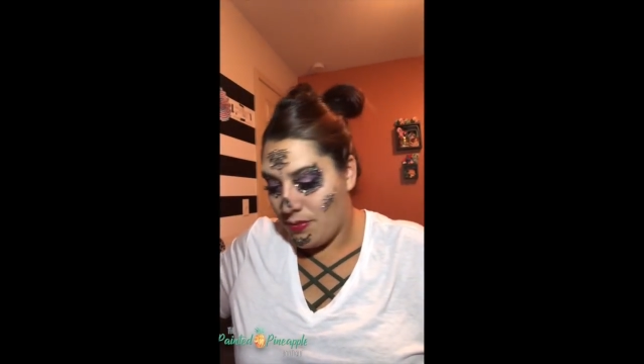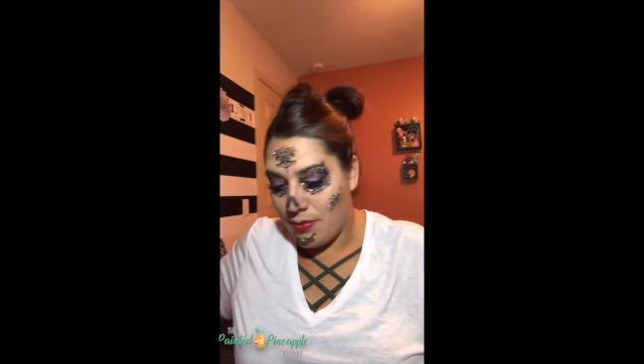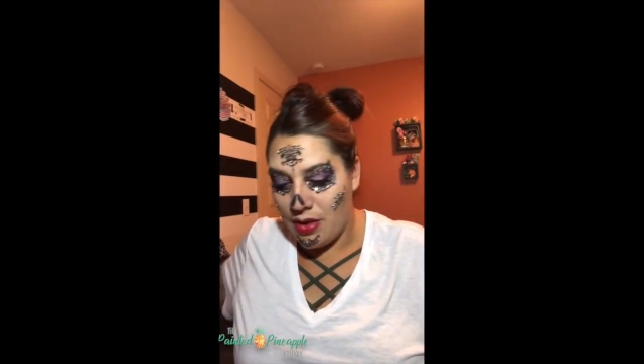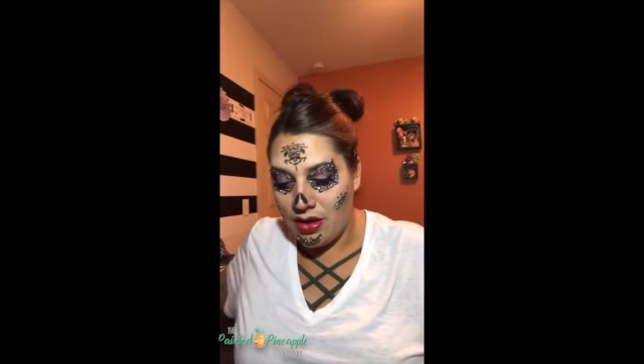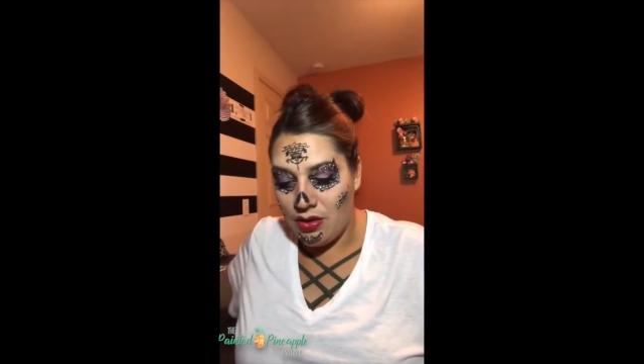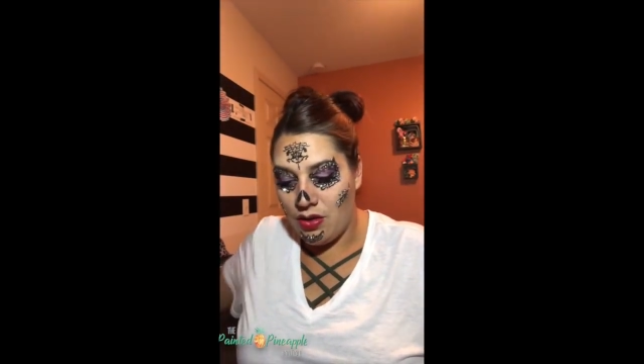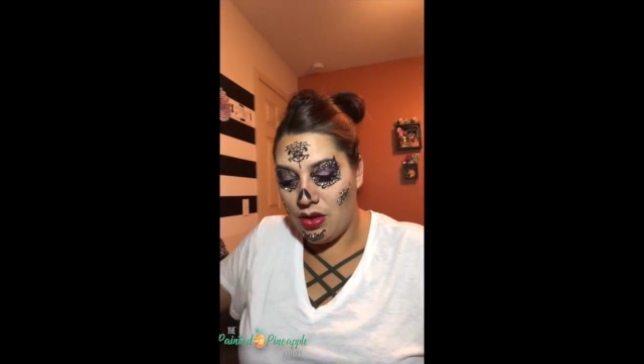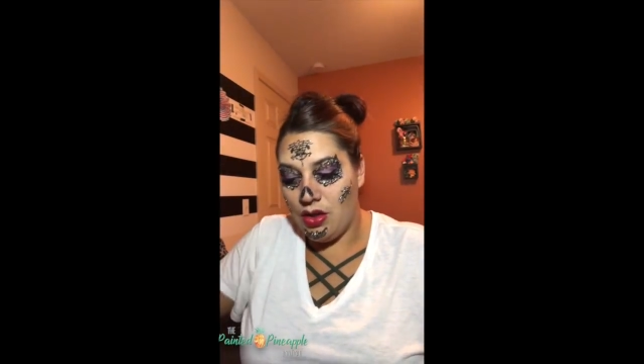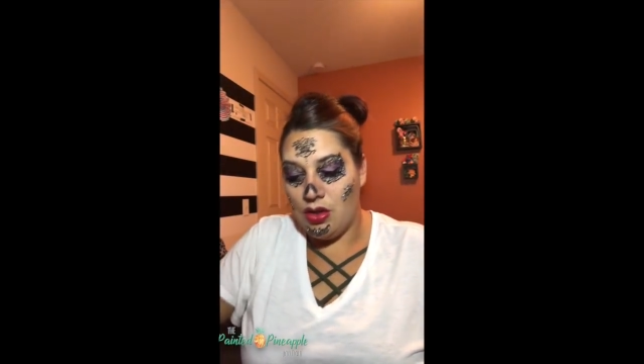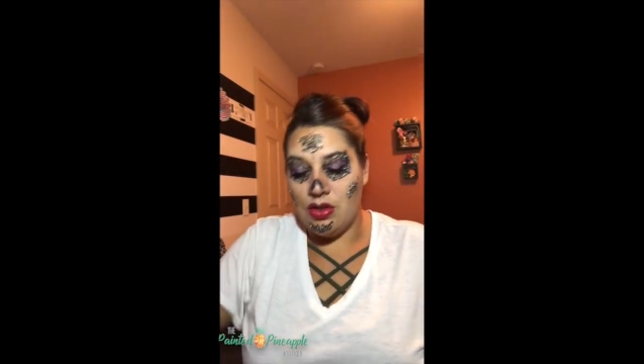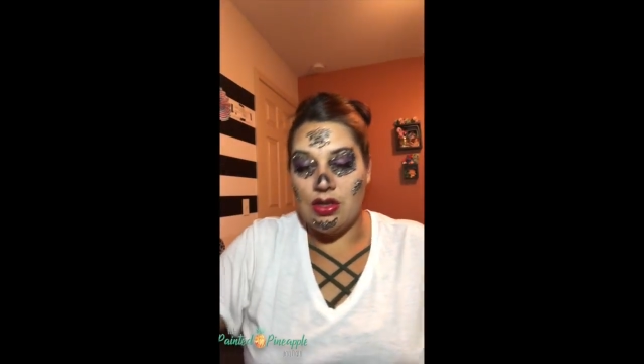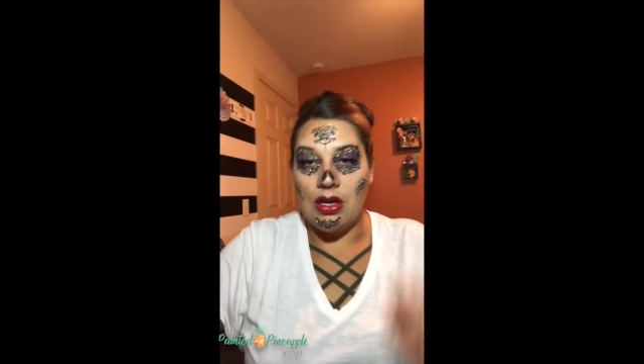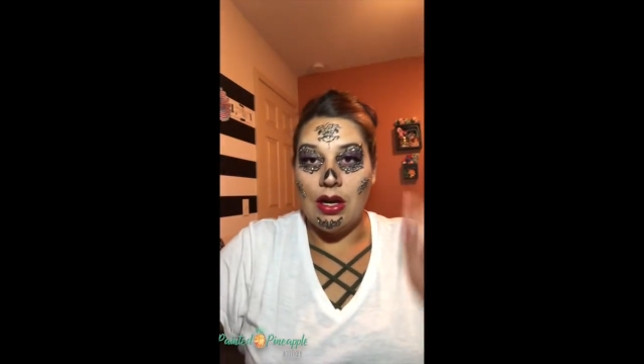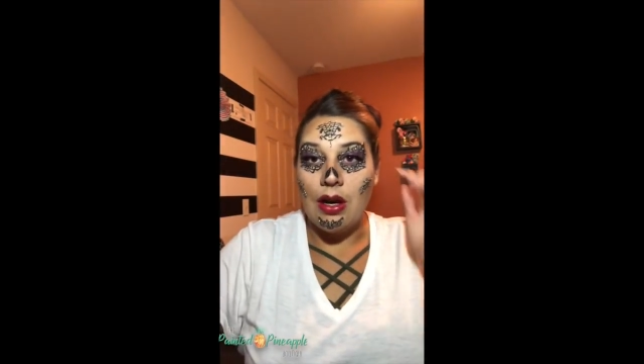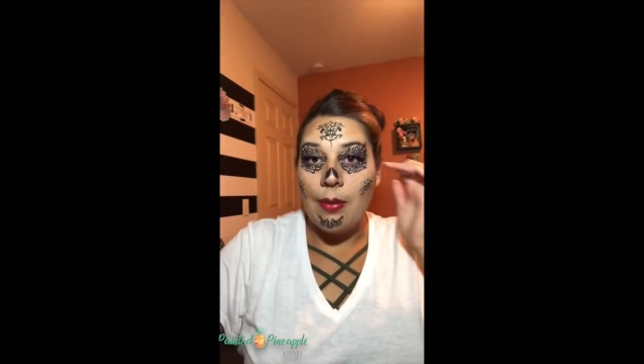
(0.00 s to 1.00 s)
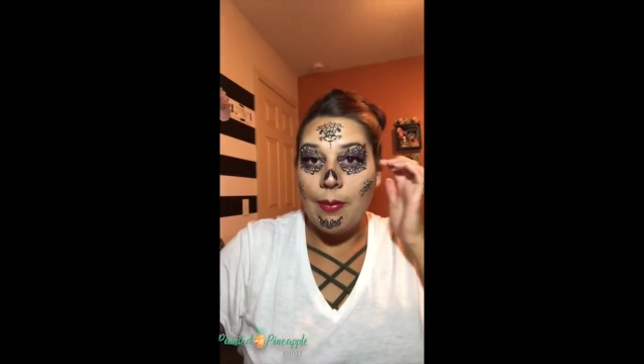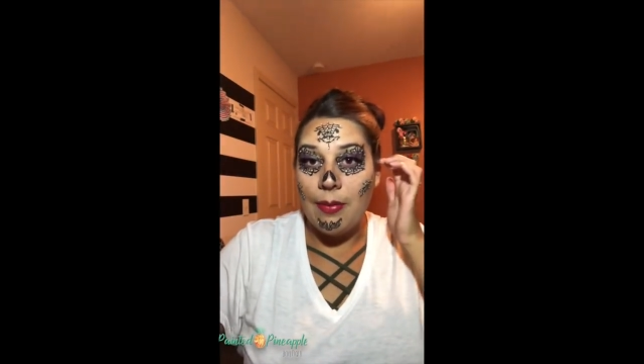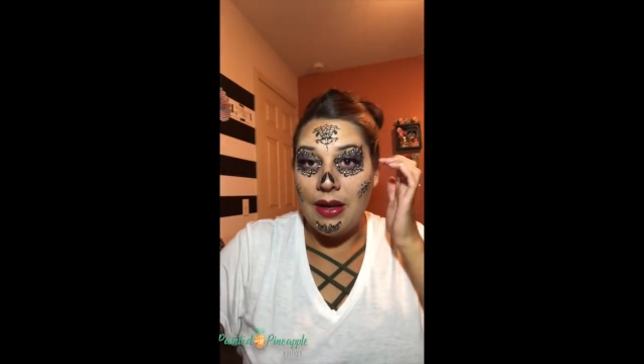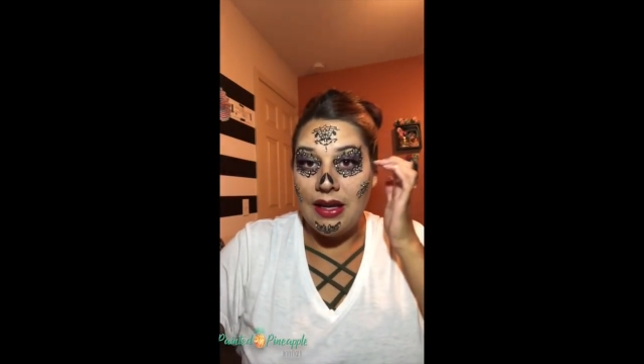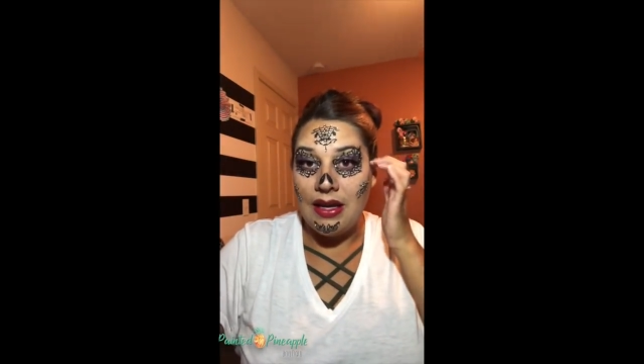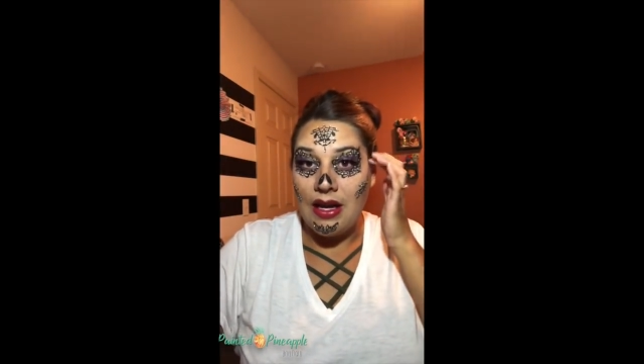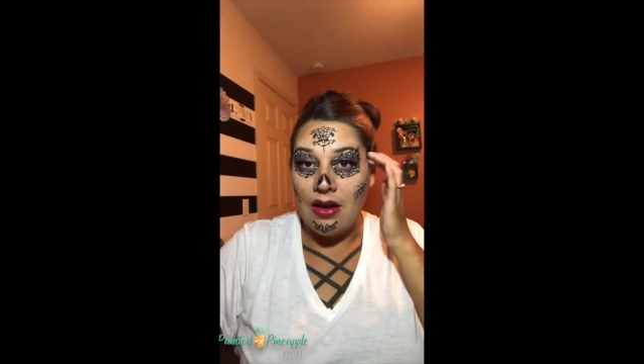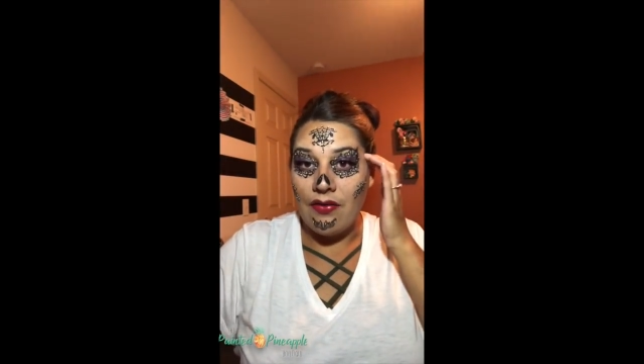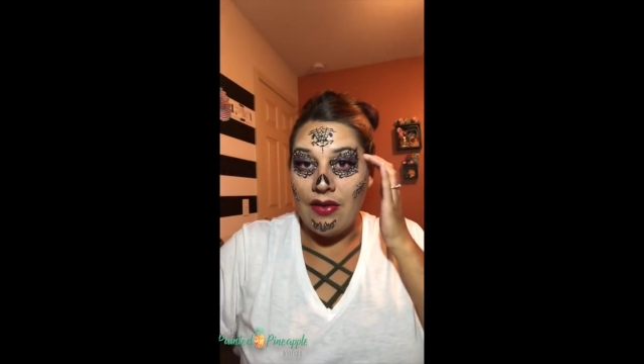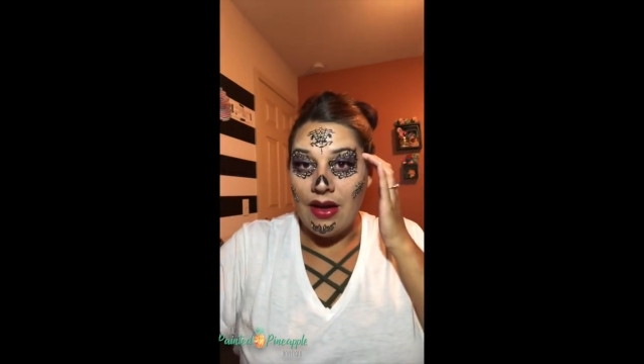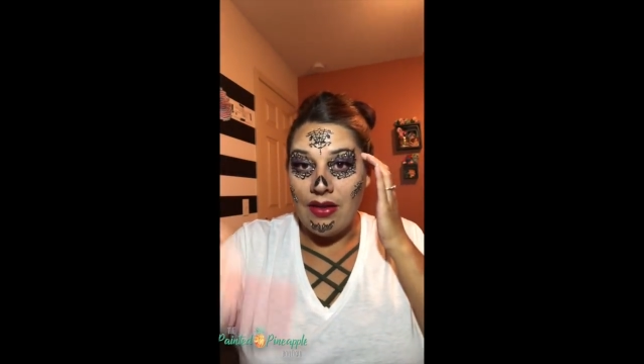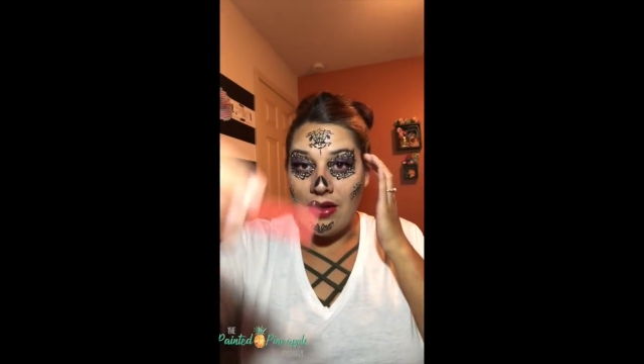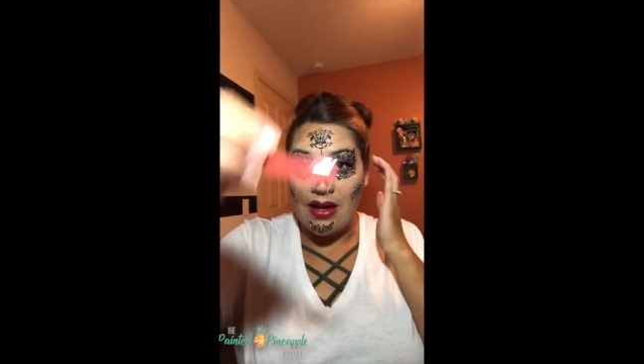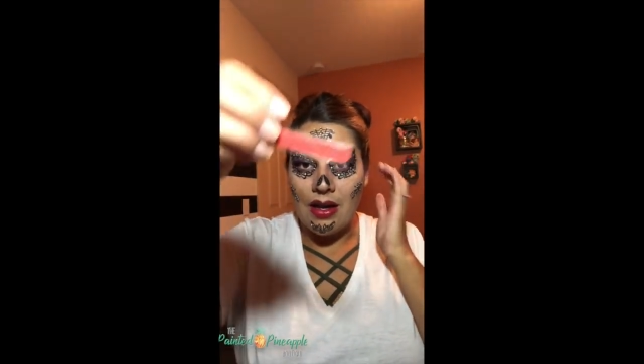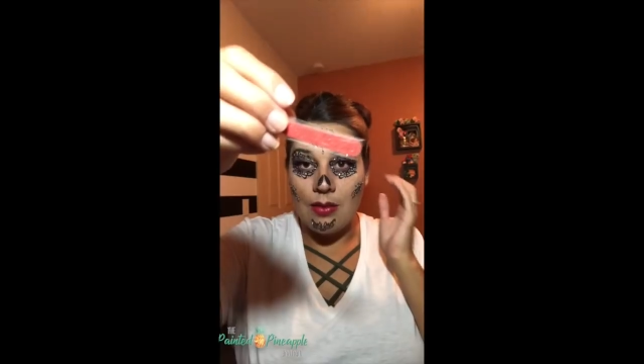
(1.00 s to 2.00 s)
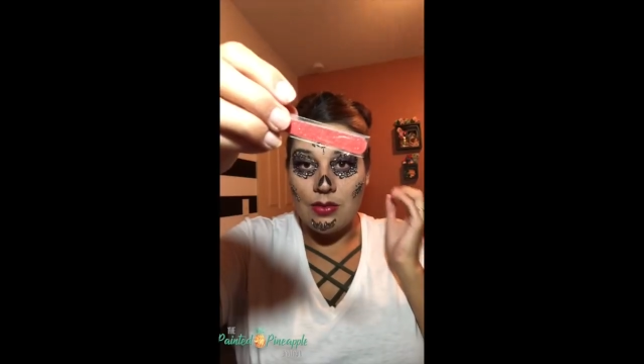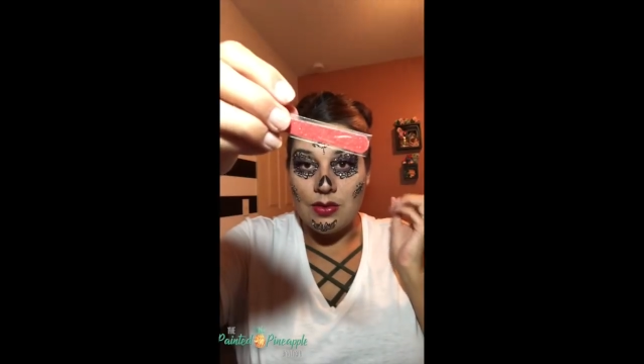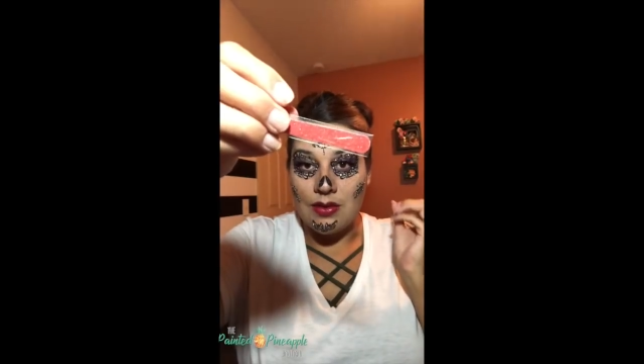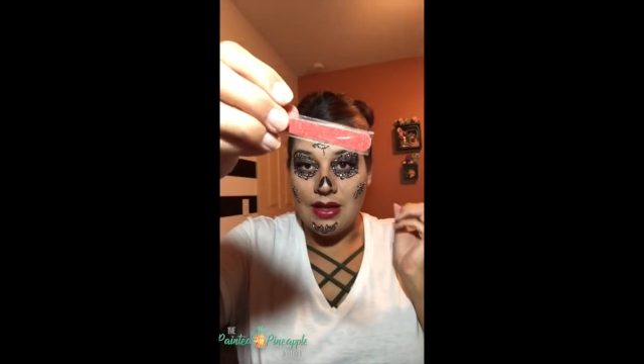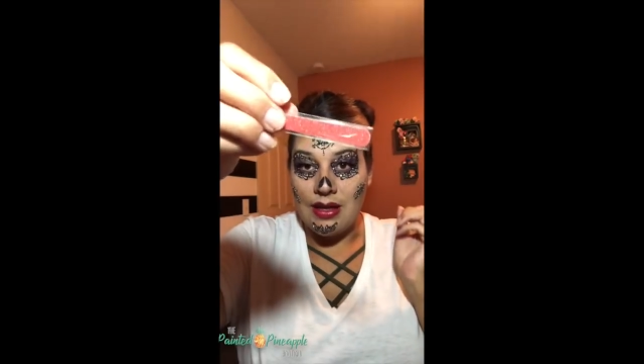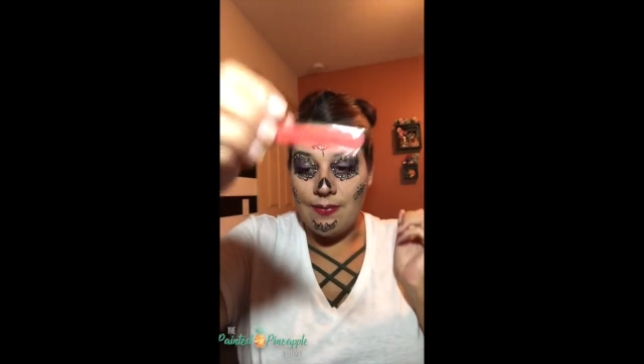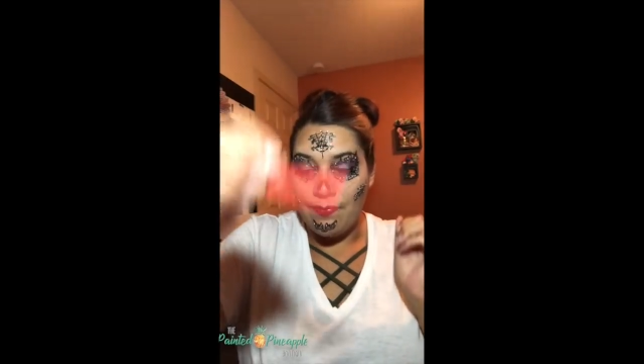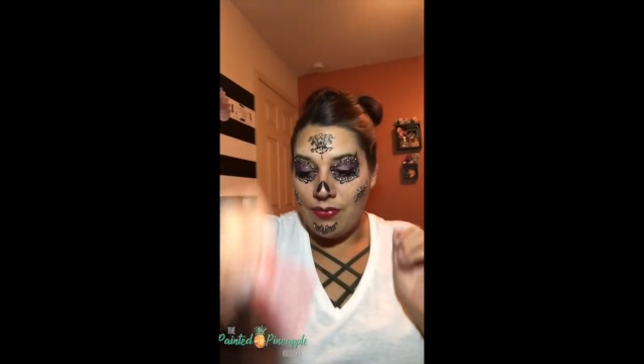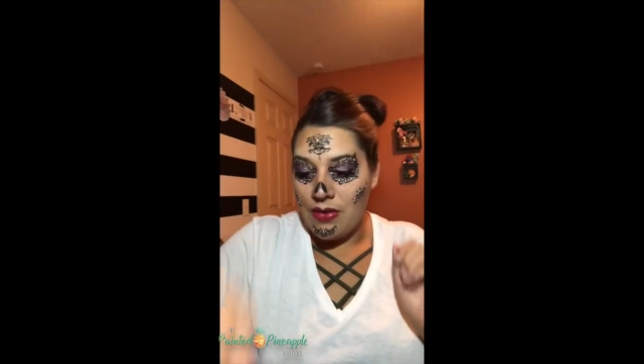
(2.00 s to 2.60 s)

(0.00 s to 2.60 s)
But you can use your mini nail file that comes with it.